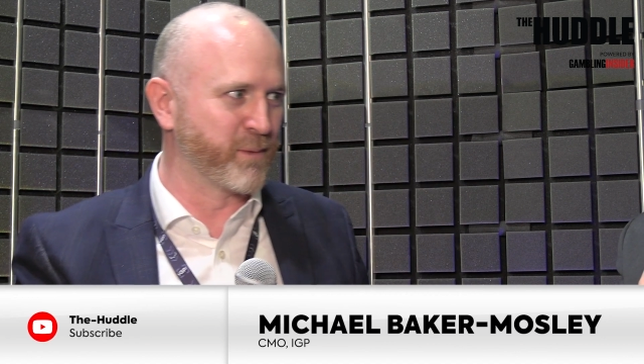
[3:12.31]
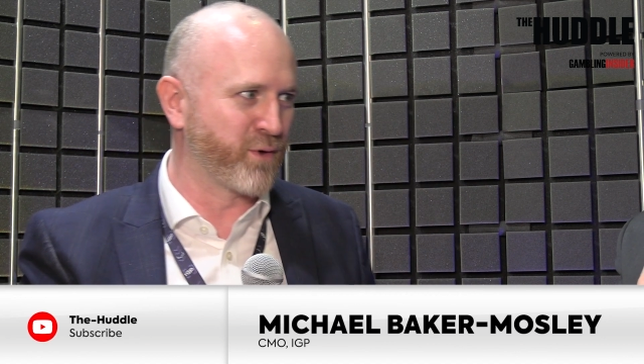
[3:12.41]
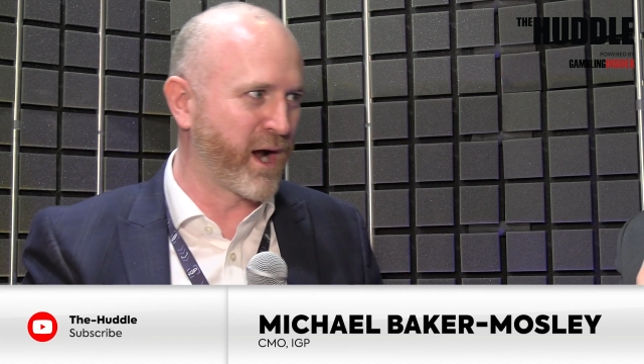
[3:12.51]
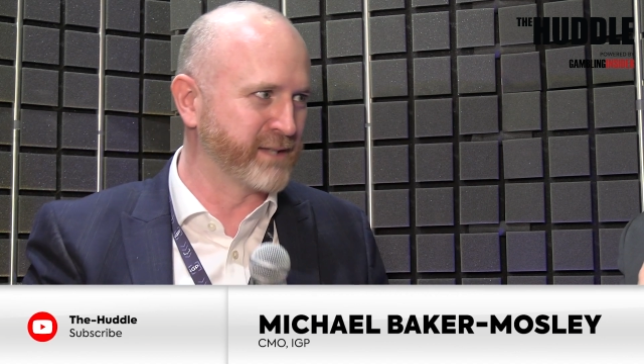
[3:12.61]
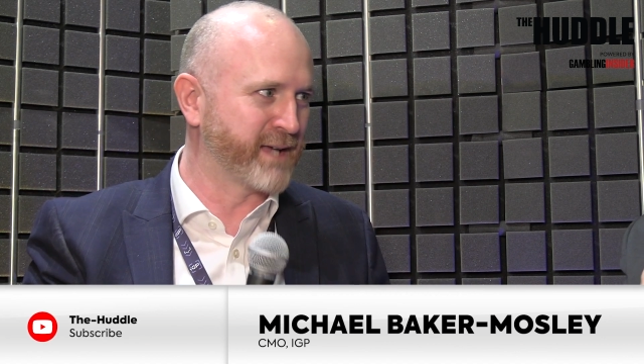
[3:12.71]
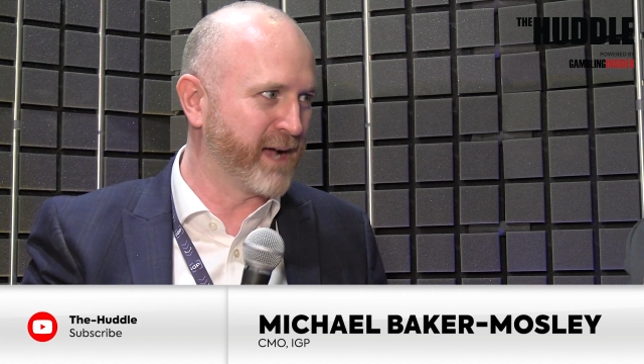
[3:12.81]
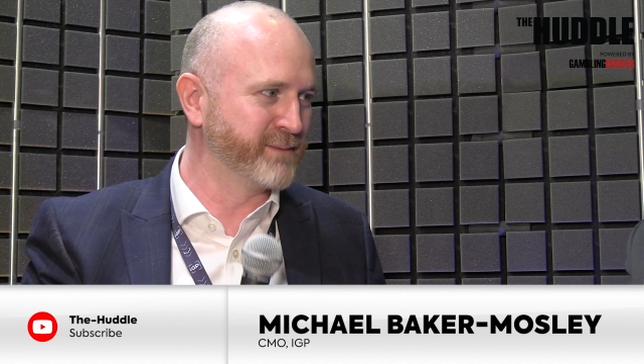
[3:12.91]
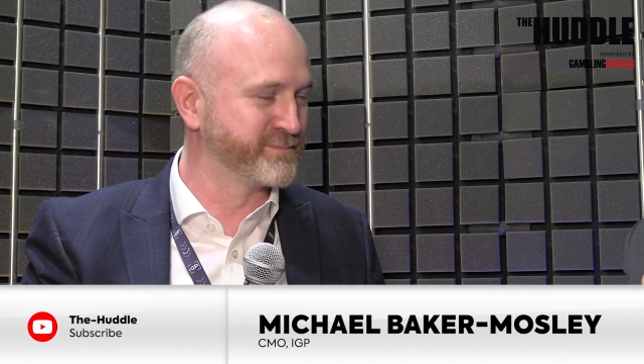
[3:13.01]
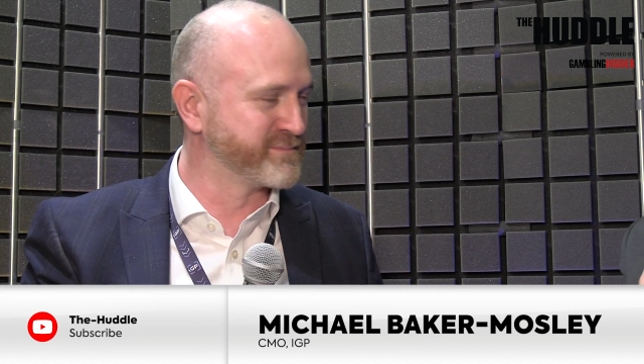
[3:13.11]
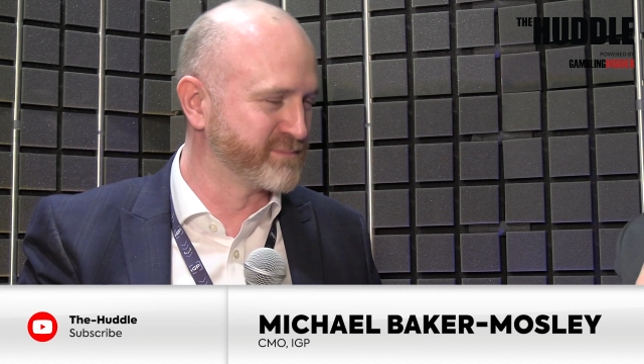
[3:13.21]
and brand hat,
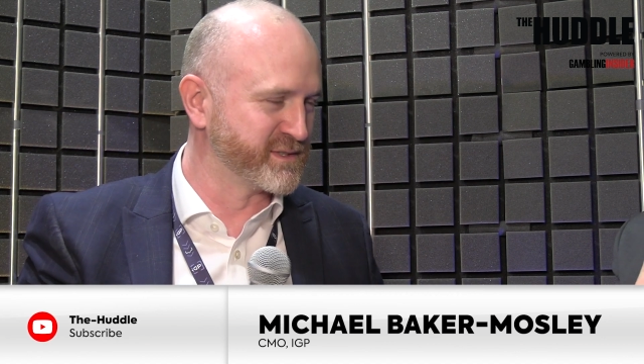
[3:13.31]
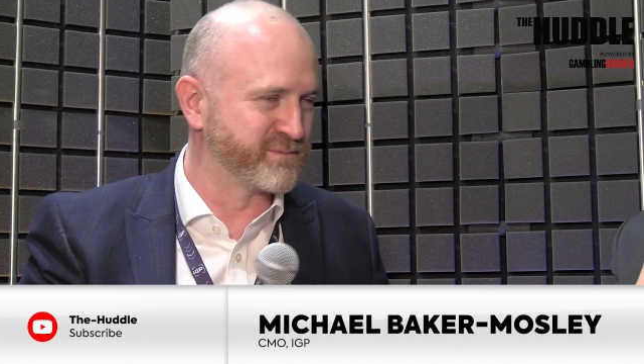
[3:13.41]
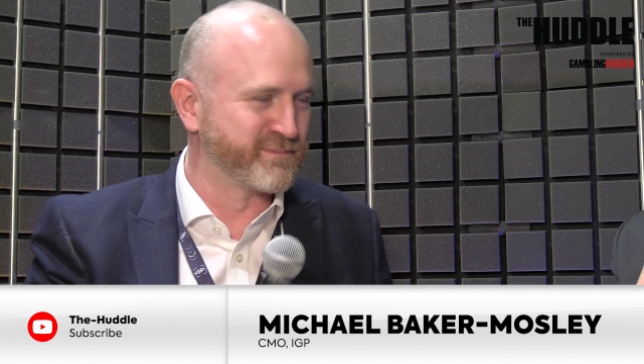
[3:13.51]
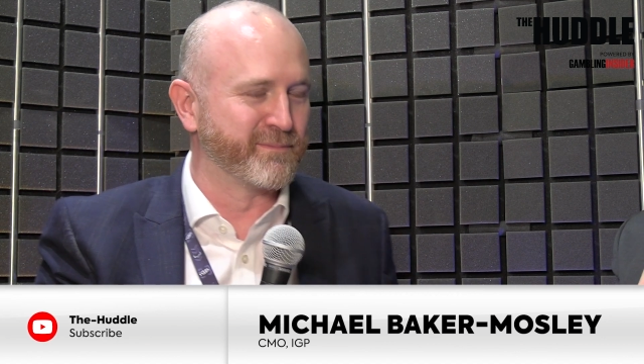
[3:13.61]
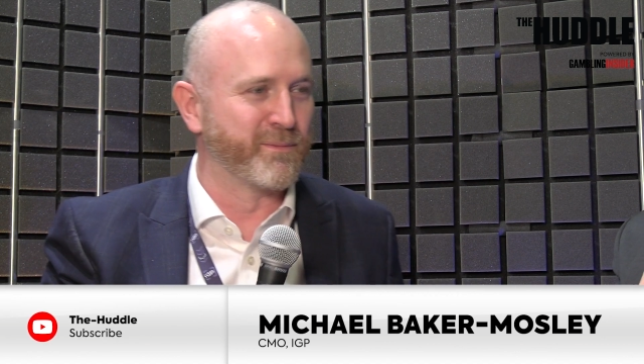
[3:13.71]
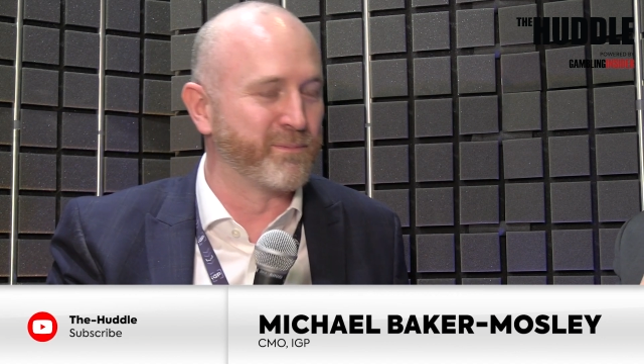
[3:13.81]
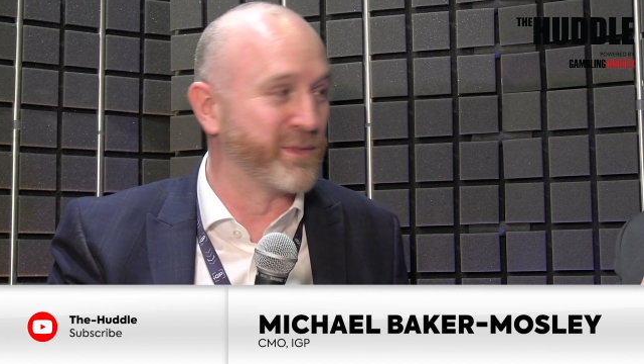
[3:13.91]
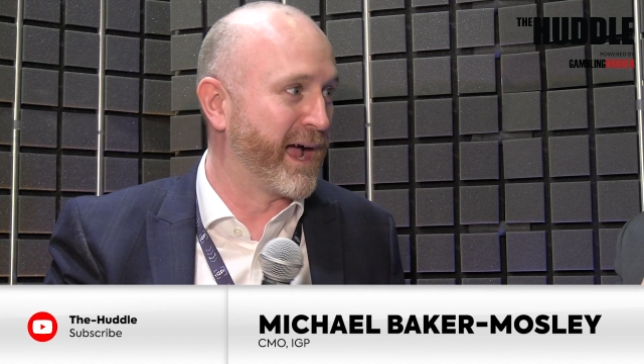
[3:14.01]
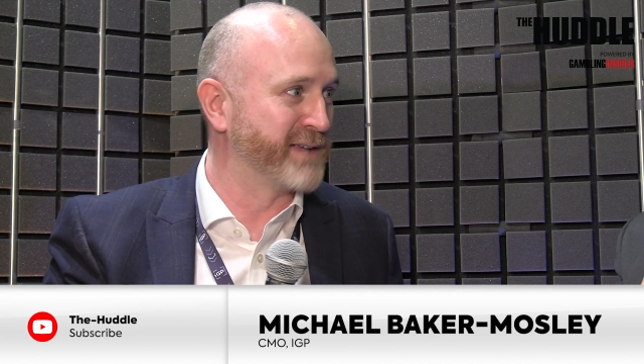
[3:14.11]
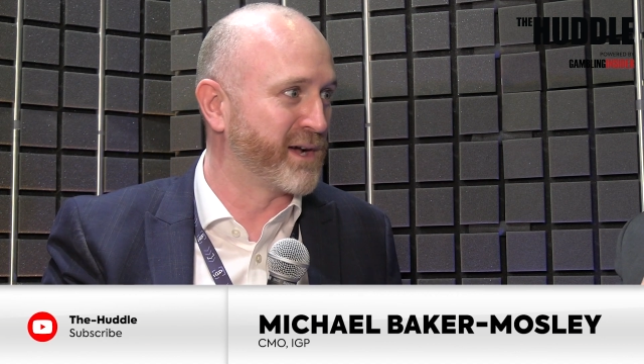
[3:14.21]

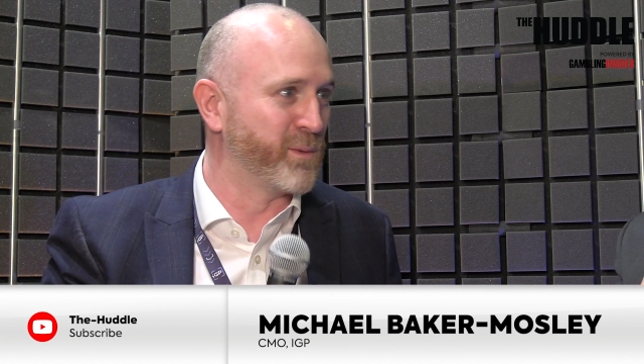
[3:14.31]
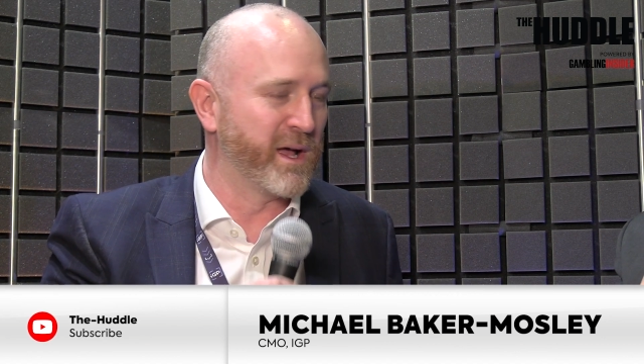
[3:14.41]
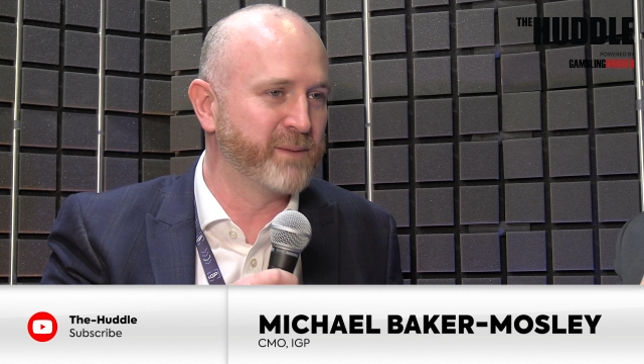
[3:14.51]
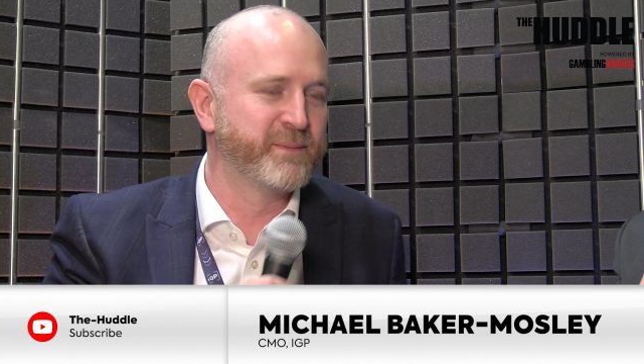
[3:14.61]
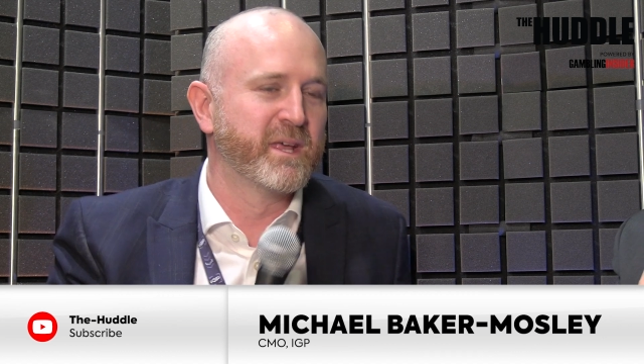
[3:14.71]
the hat I wear,